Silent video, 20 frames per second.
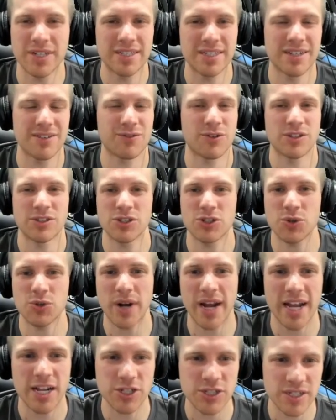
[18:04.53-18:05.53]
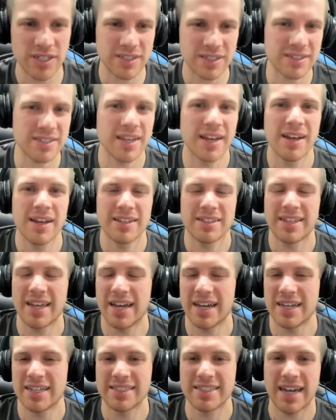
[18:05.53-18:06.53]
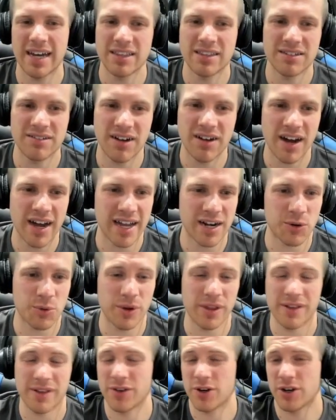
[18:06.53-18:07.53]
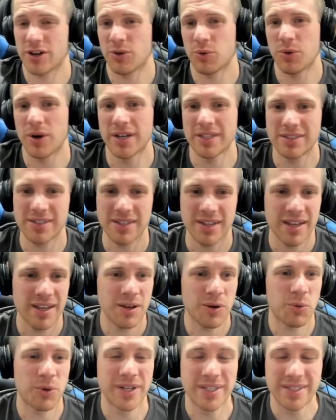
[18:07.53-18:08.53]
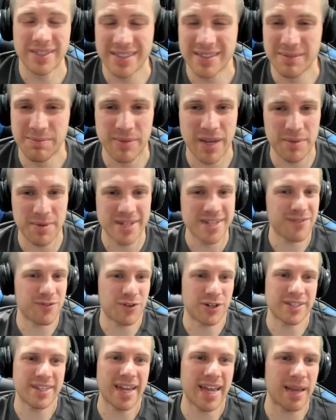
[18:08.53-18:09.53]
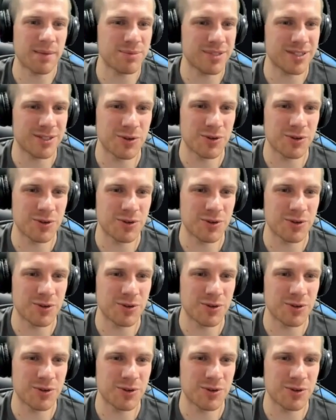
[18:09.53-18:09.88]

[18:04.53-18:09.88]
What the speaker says: different strategies down the line, or whether if you're going to want maybe different types.